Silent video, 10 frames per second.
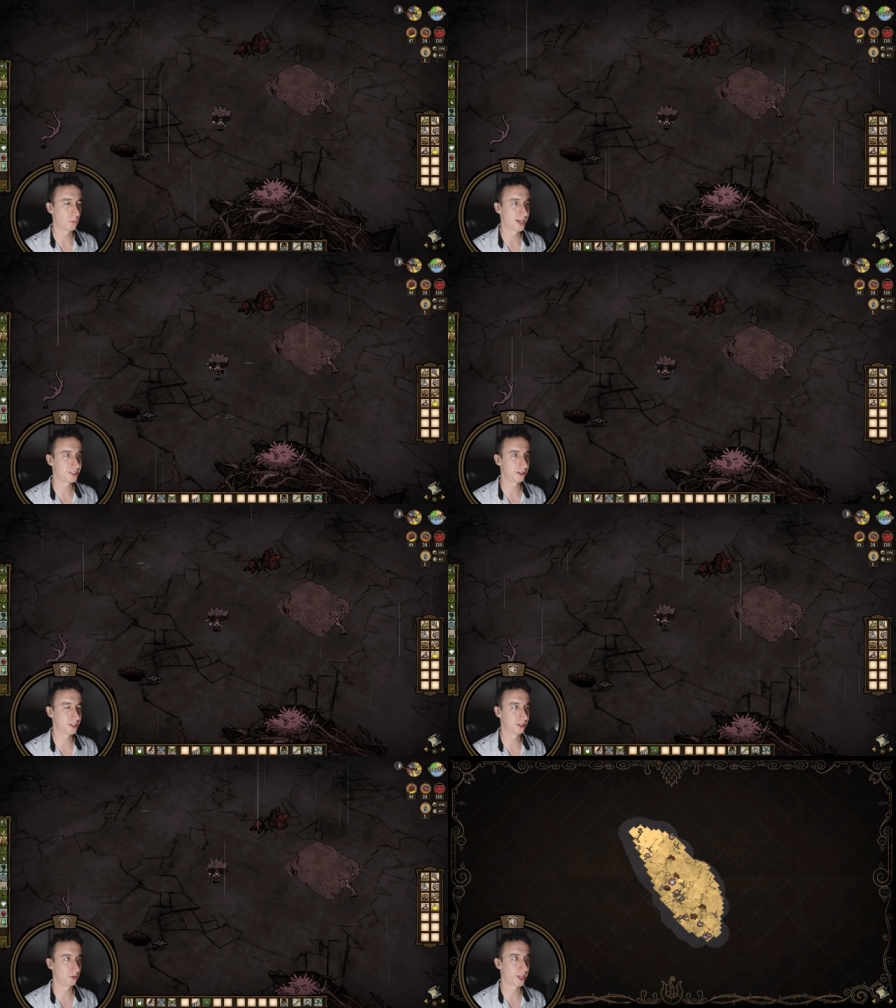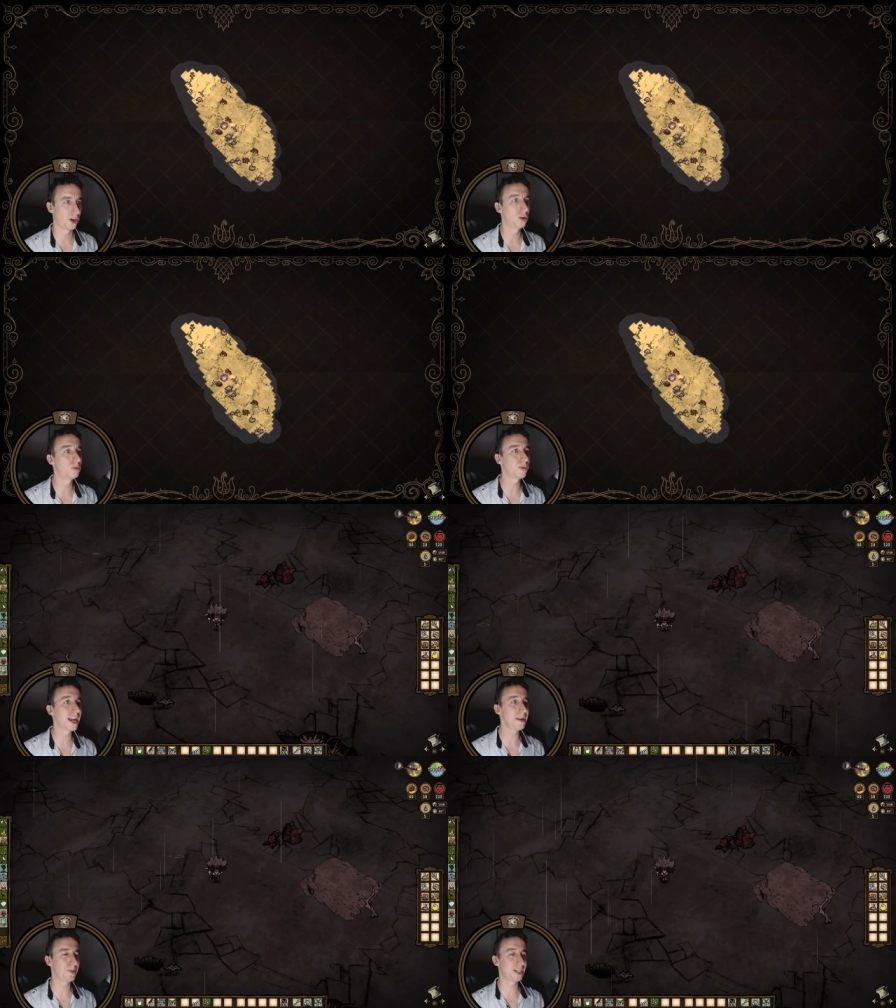And why is there a telelocate? Oh,
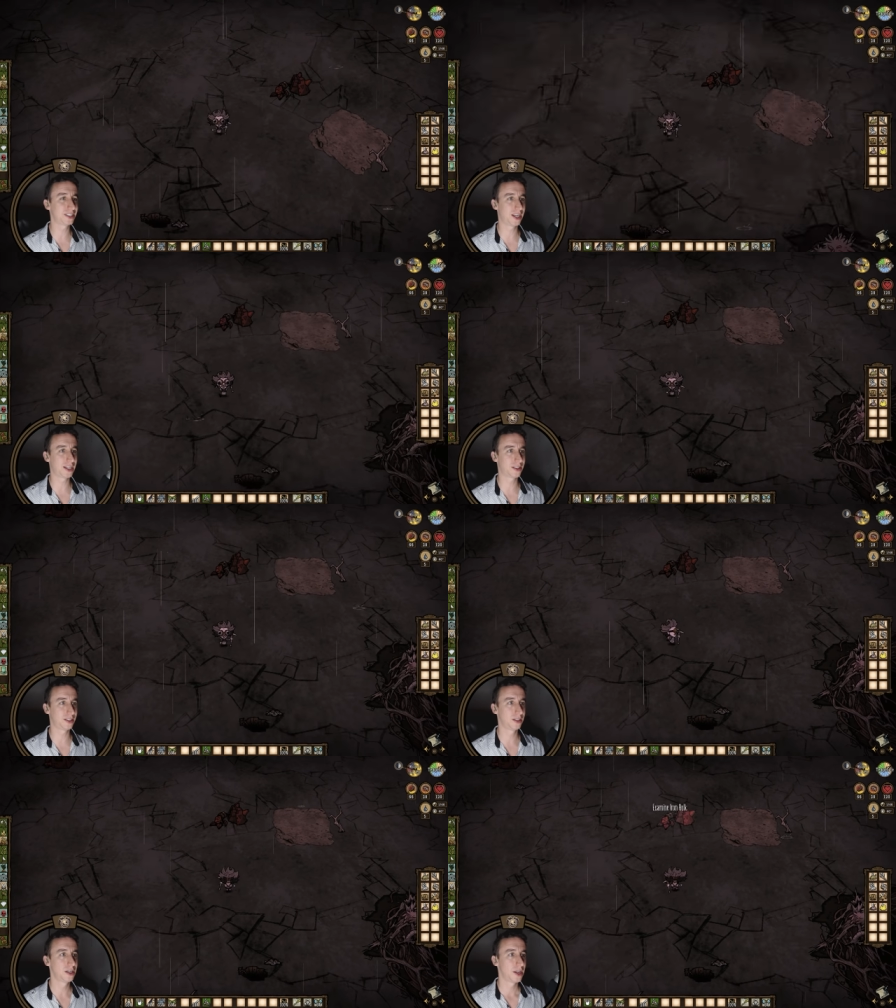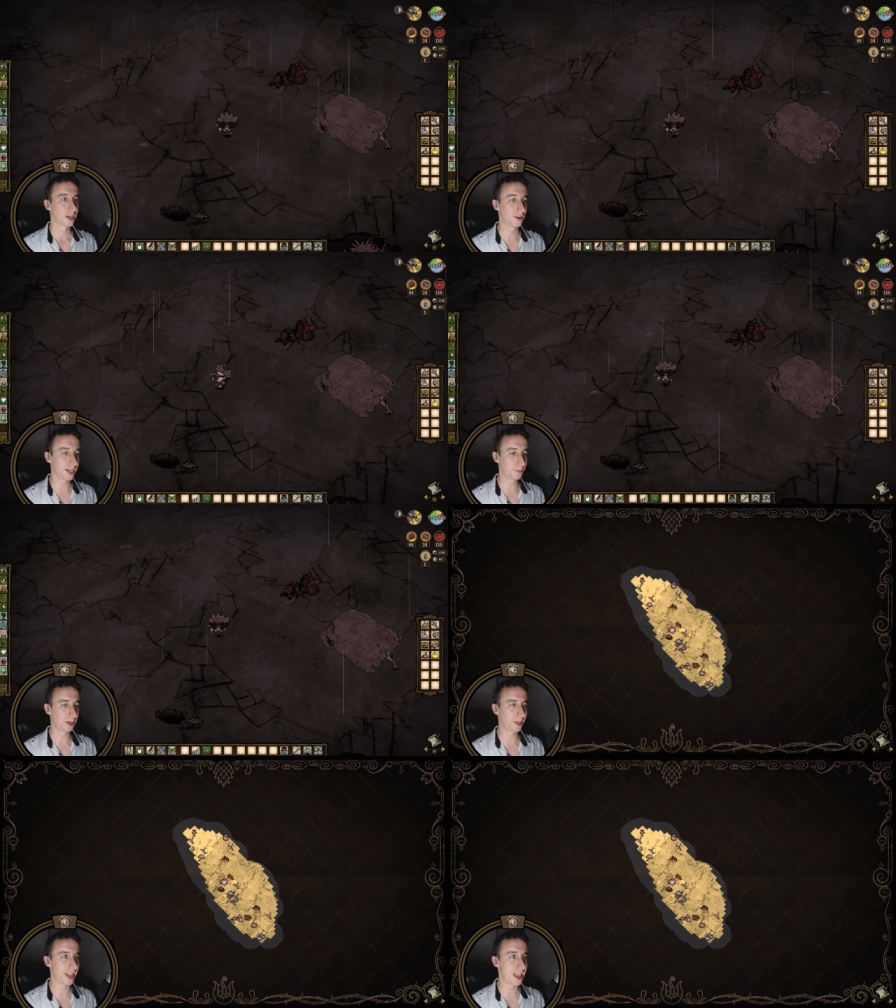right, because I got the... You know, I could
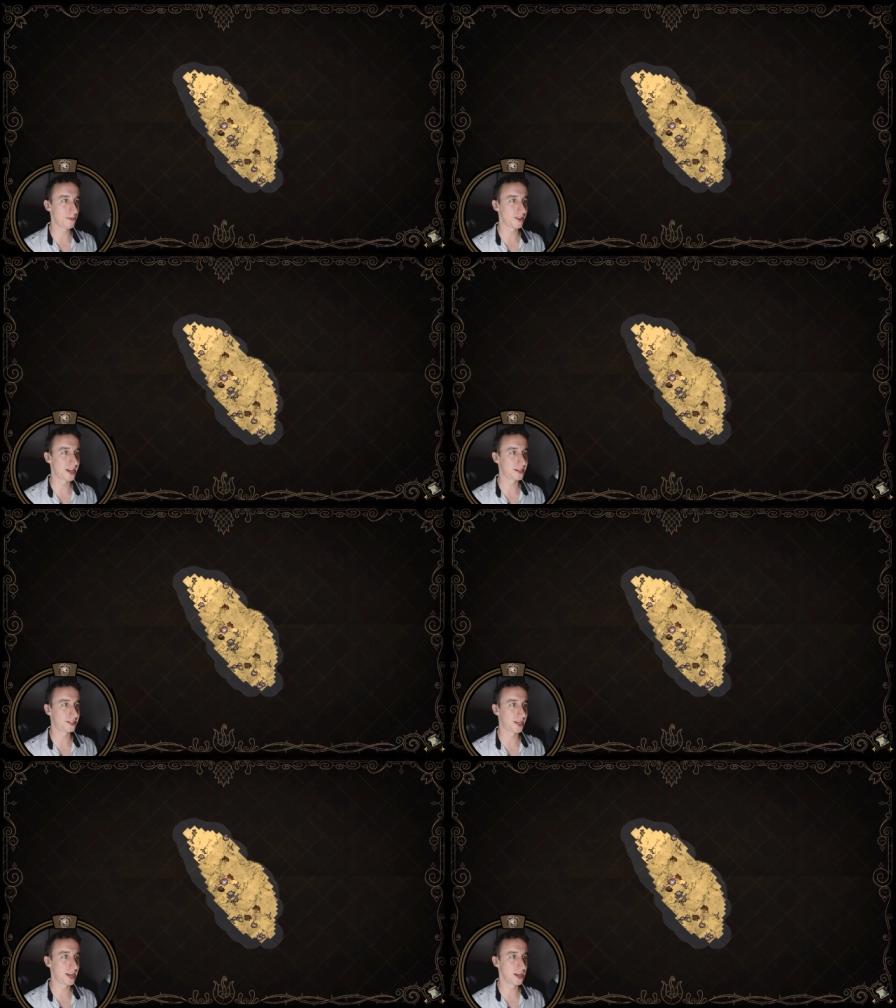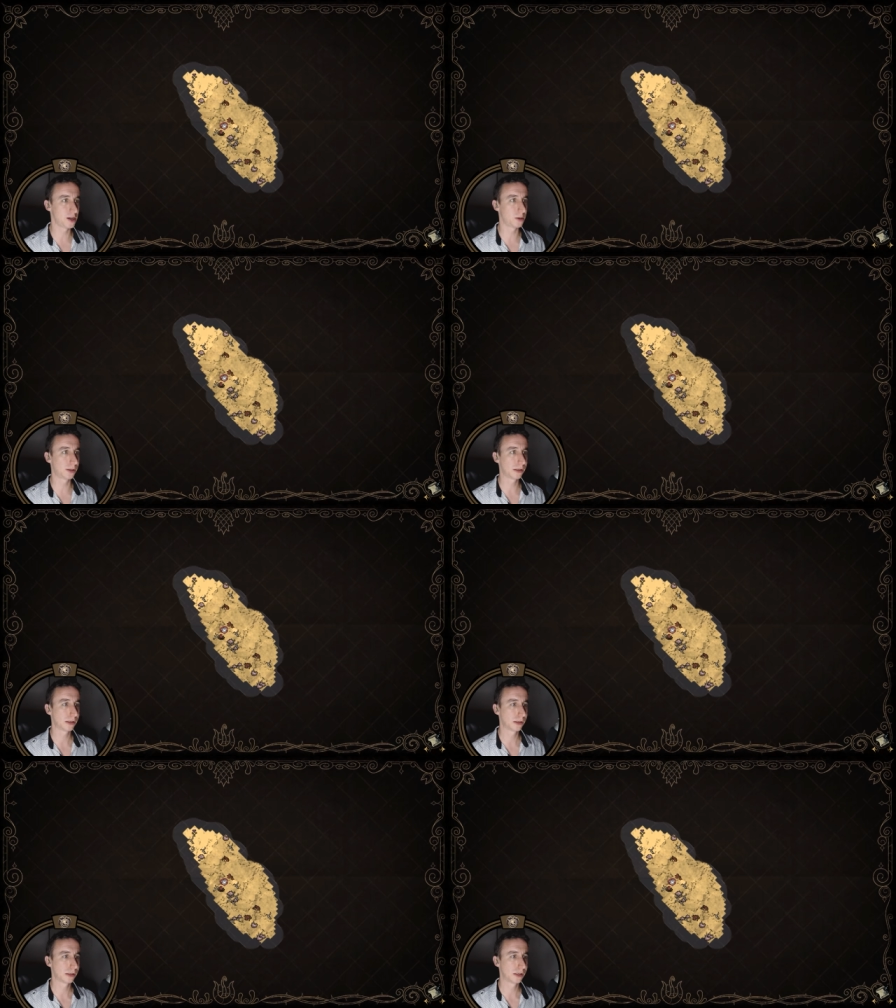probably hammer that down,
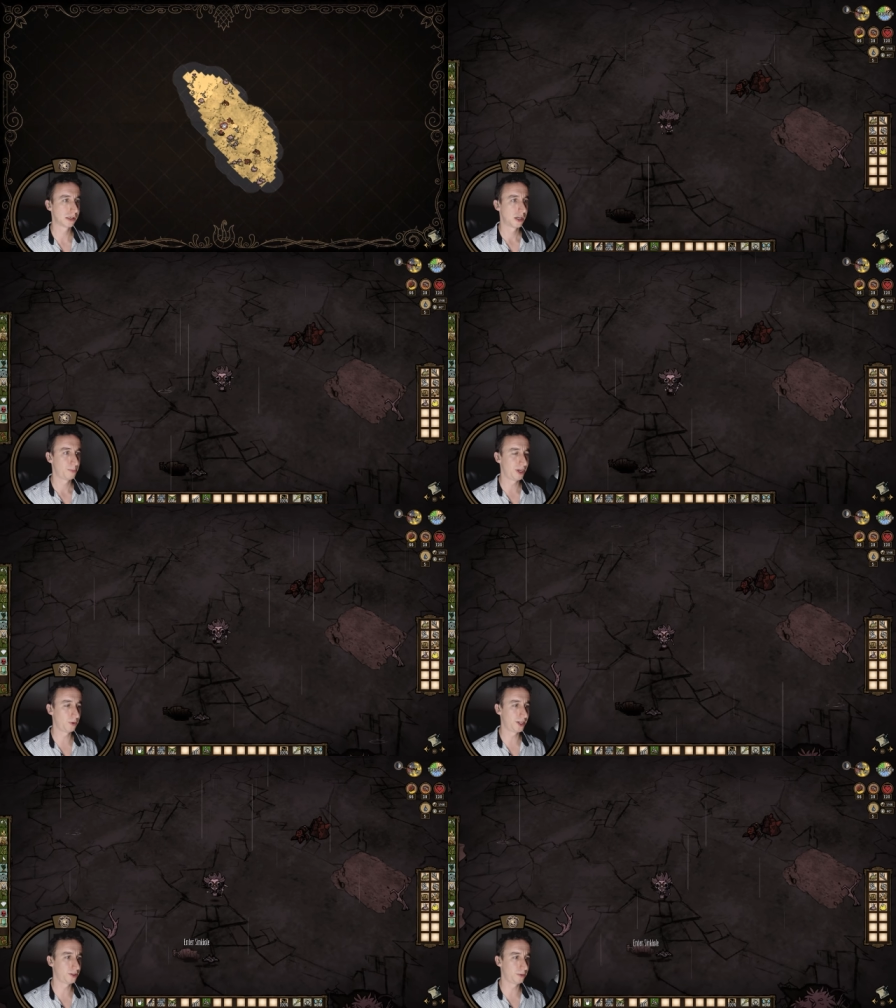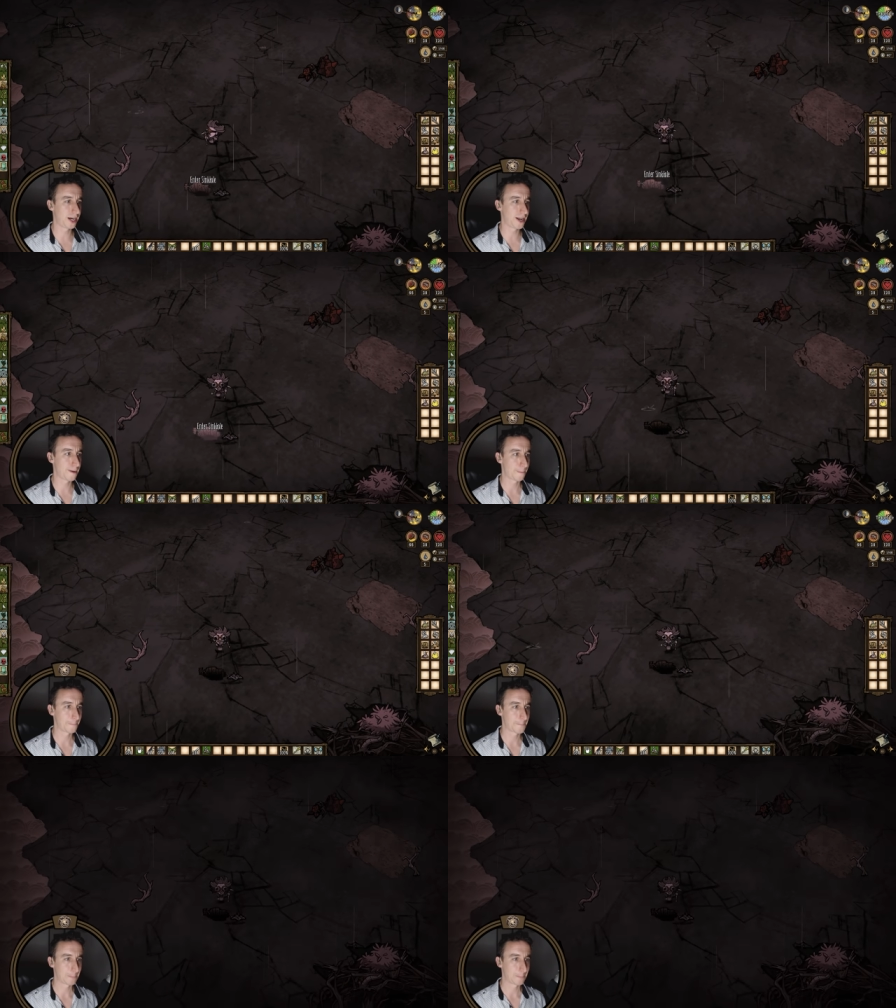but I don't want to do it right now.